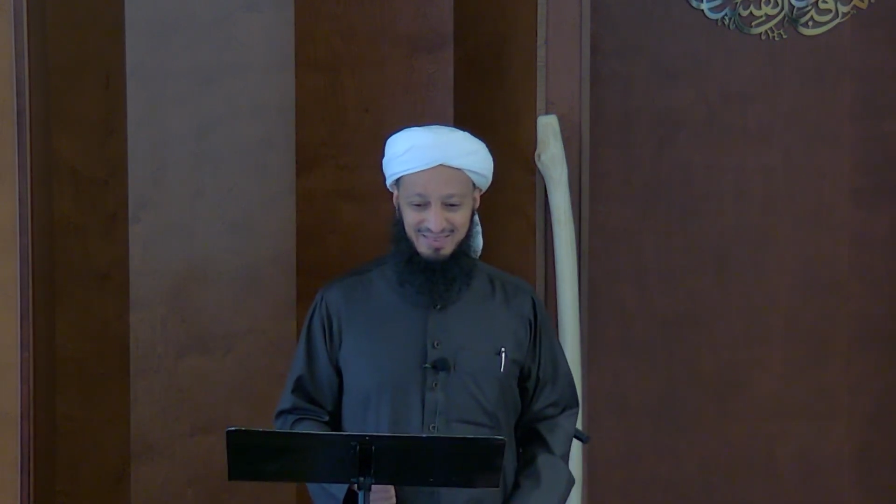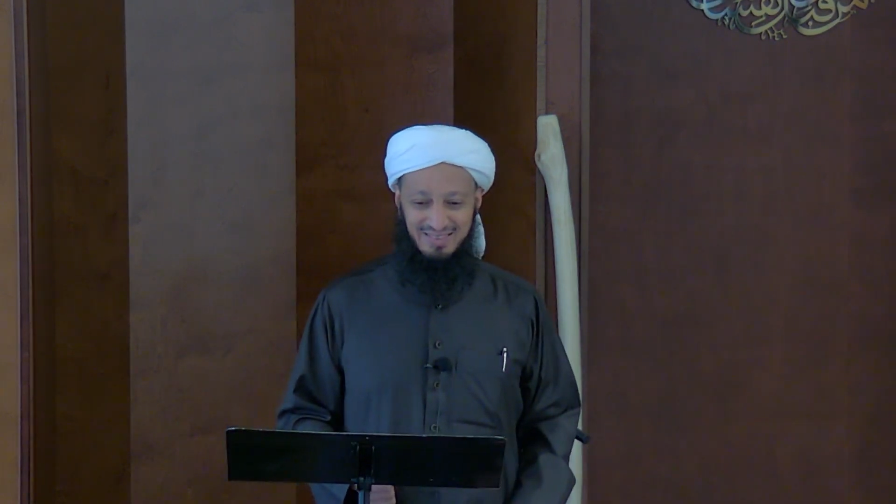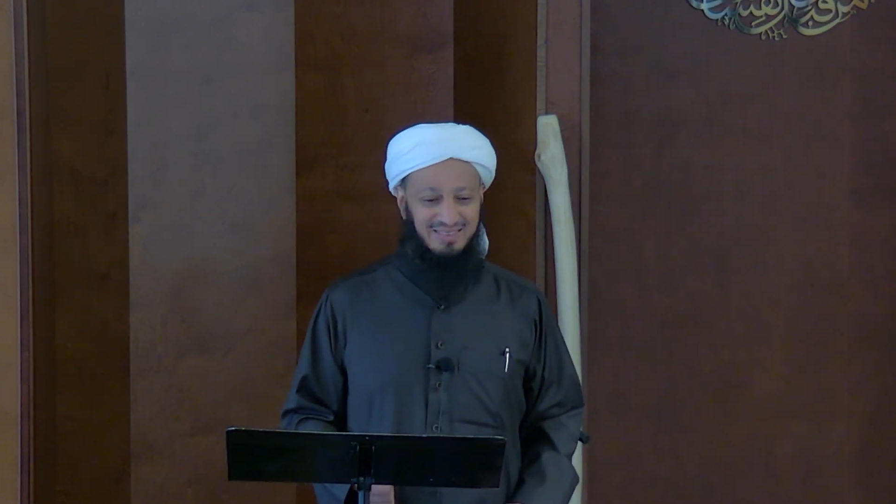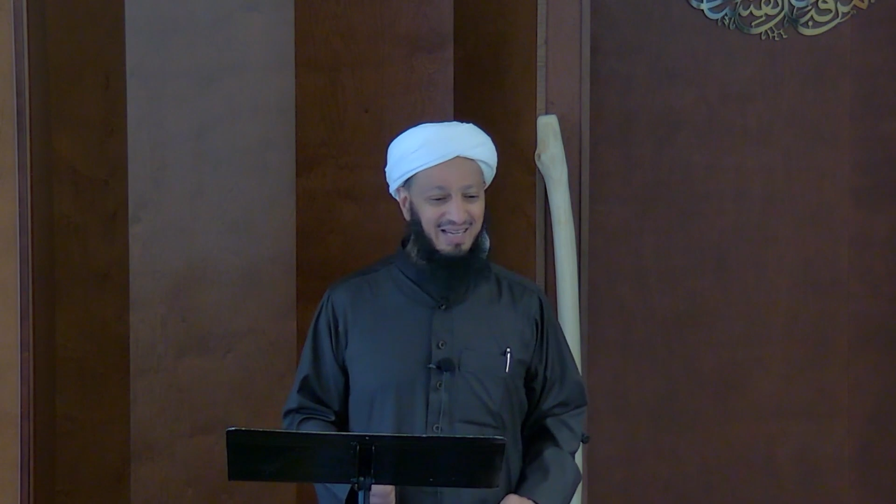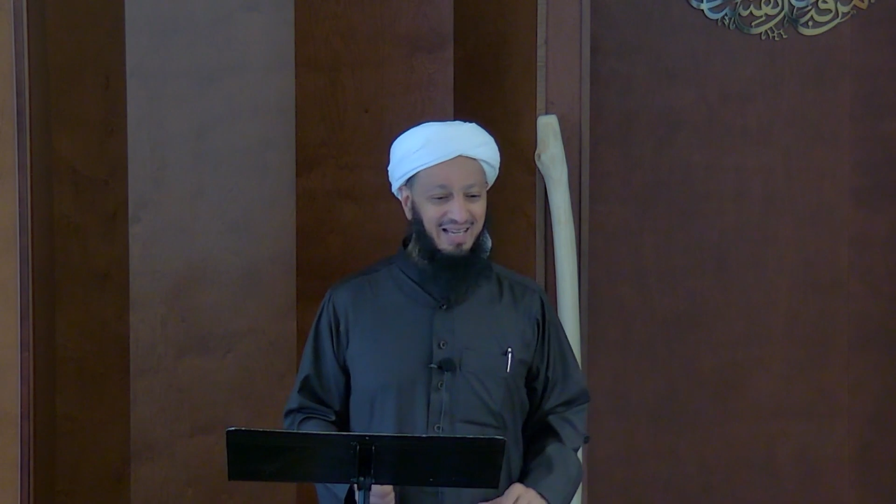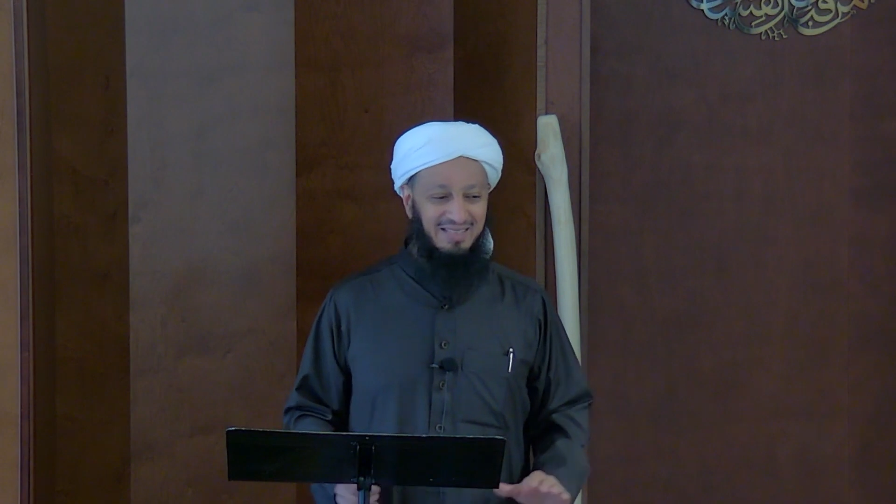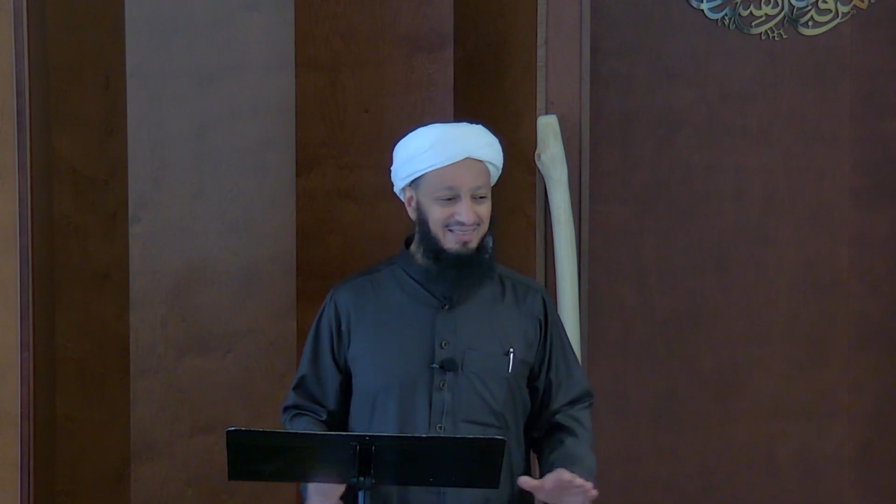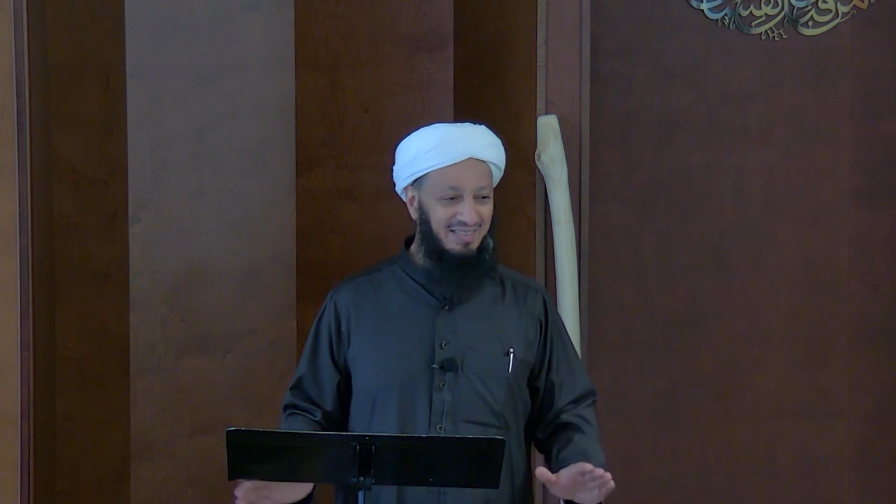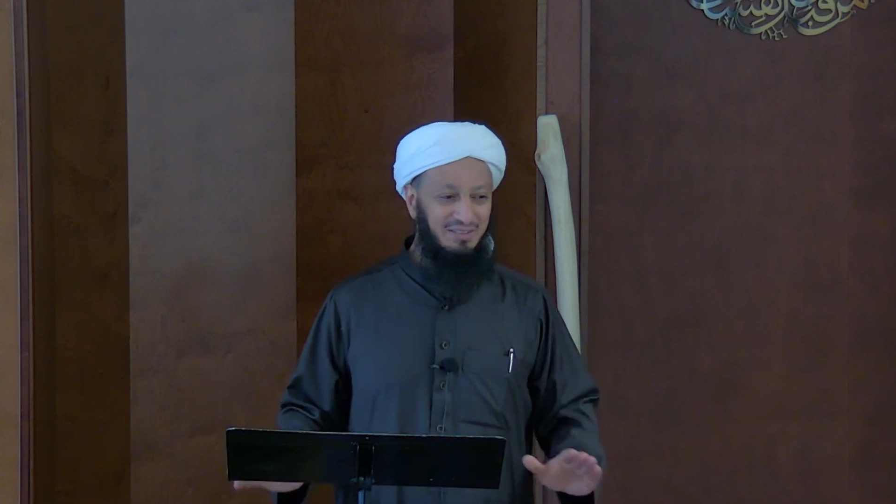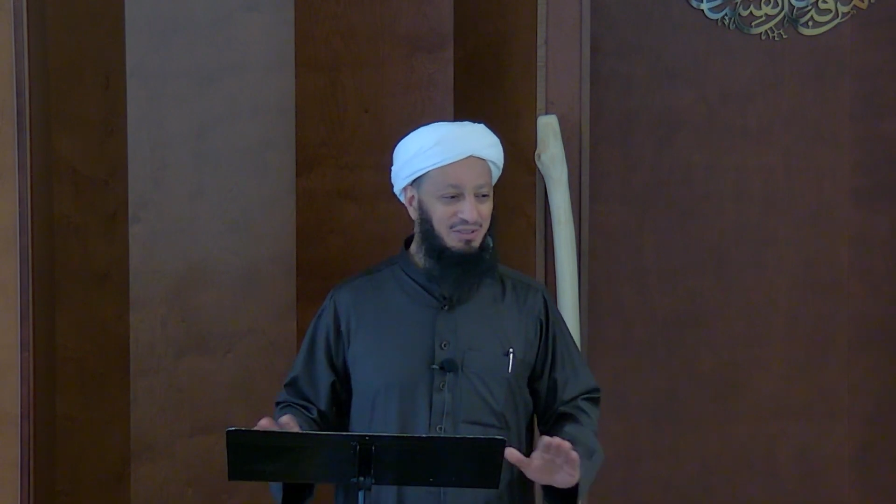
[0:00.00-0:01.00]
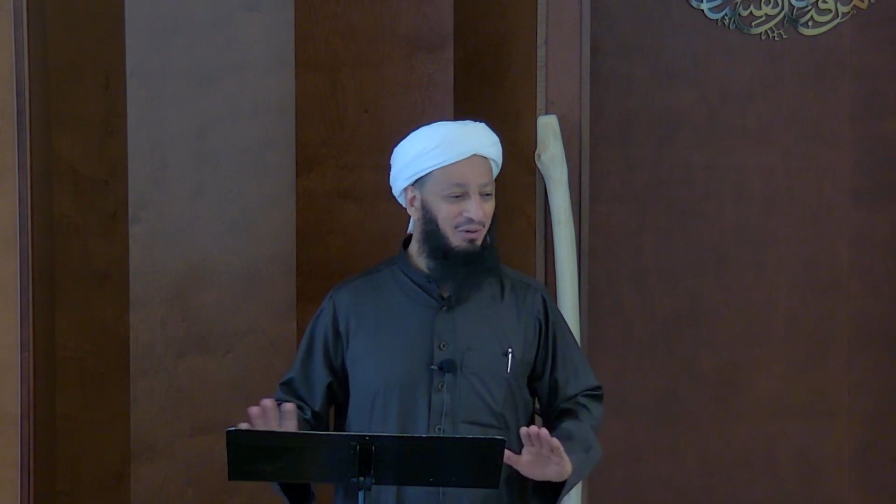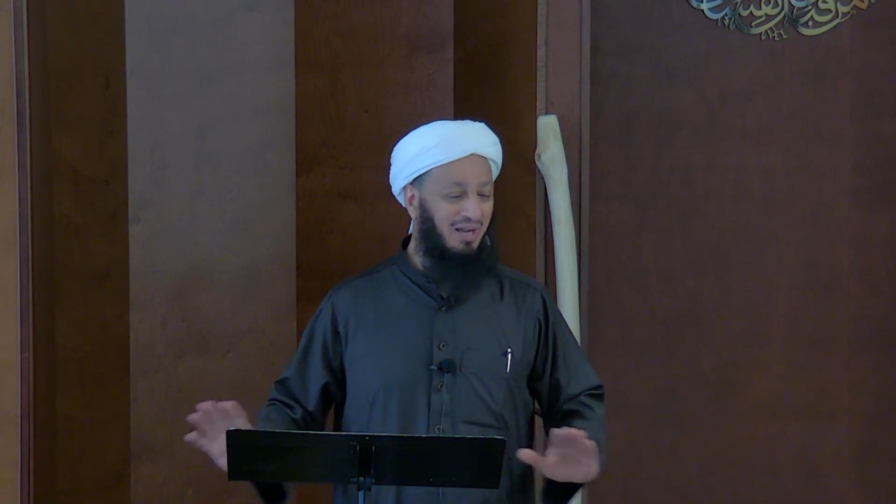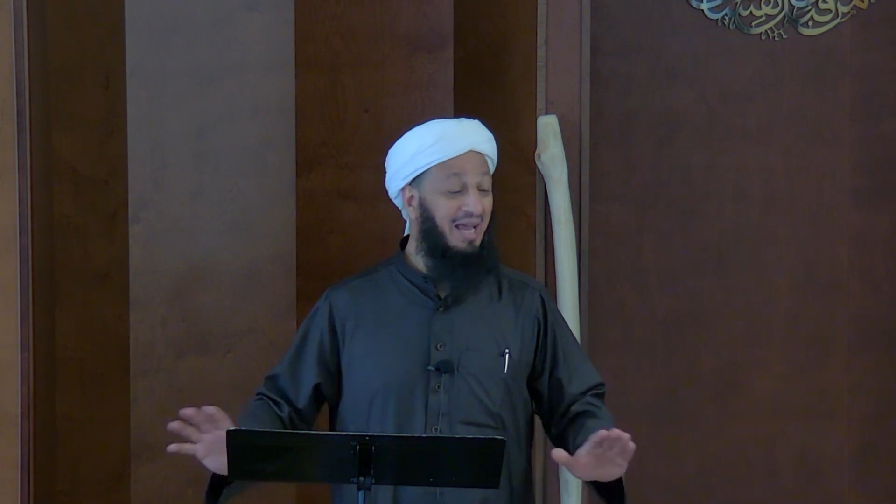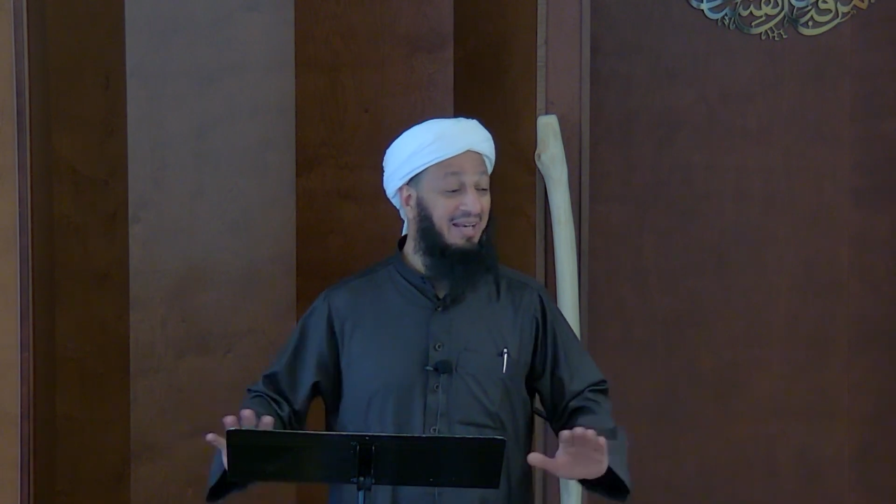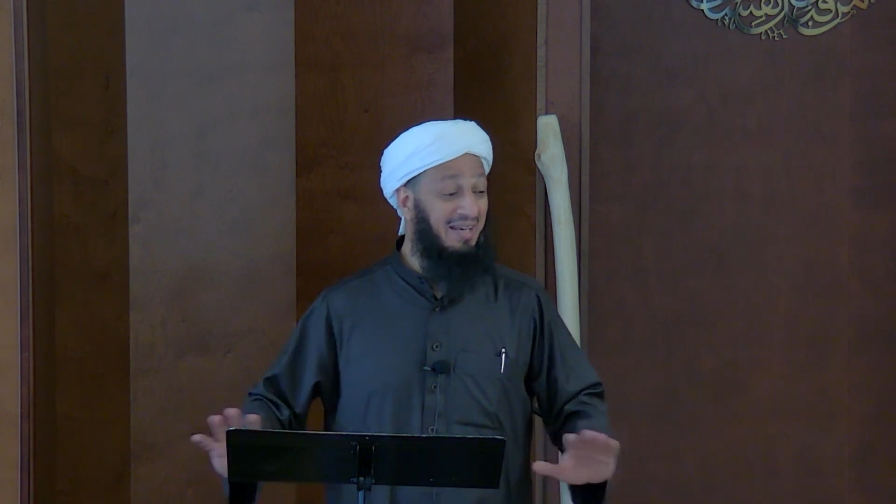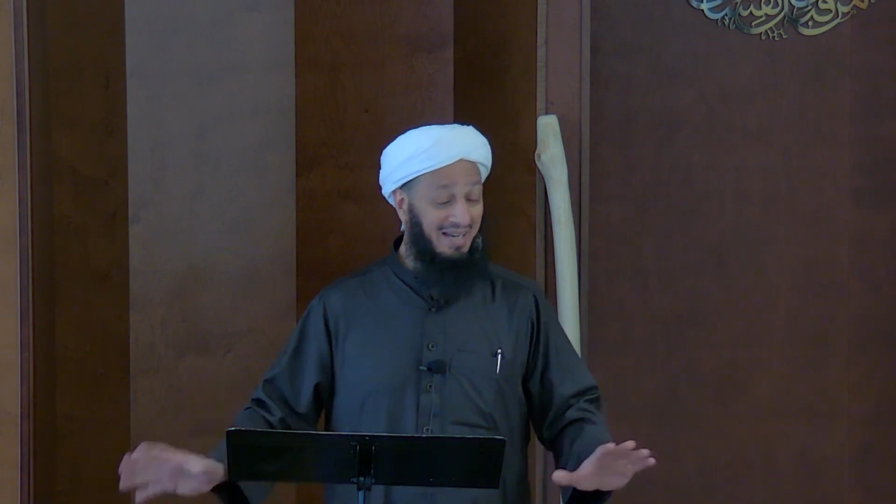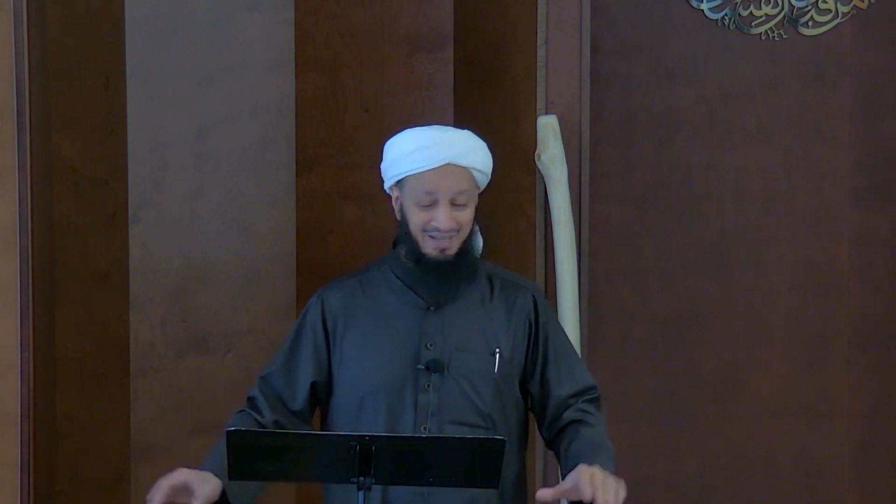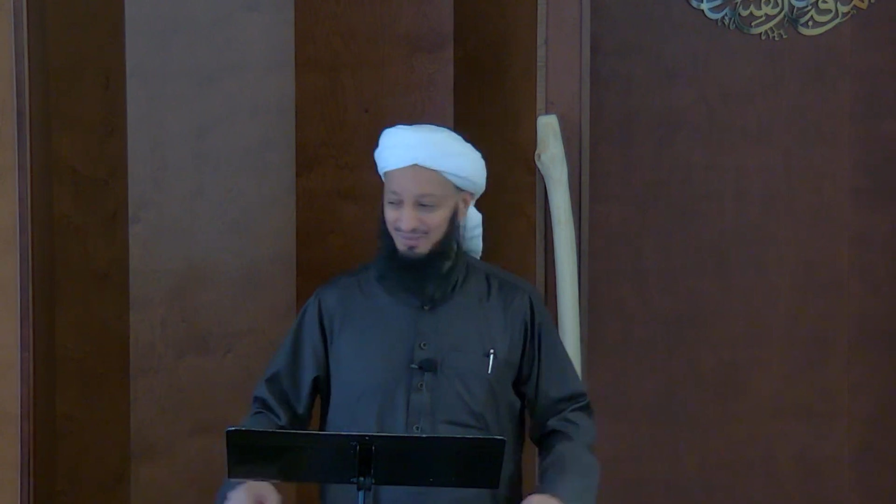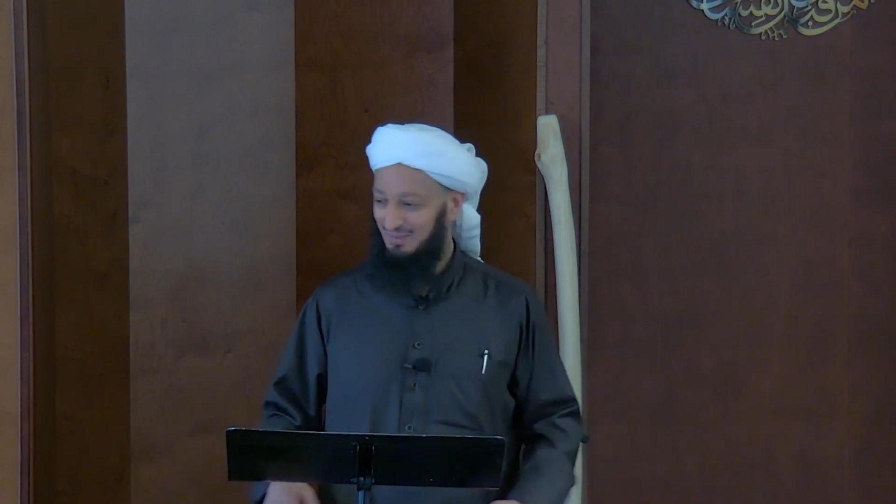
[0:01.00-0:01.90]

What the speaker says: It's end. It's your end now.